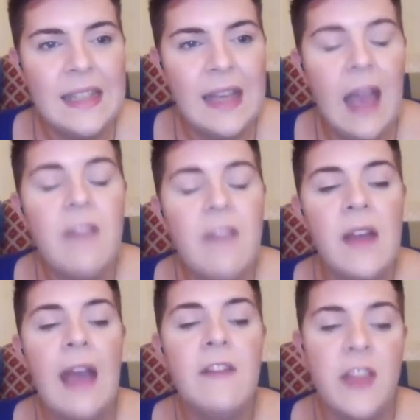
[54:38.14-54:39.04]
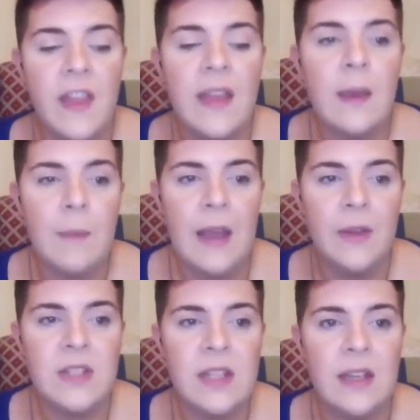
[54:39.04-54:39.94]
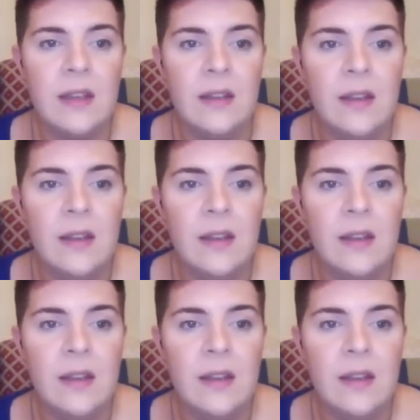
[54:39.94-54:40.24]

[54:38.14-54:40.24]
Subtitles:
have a think about it.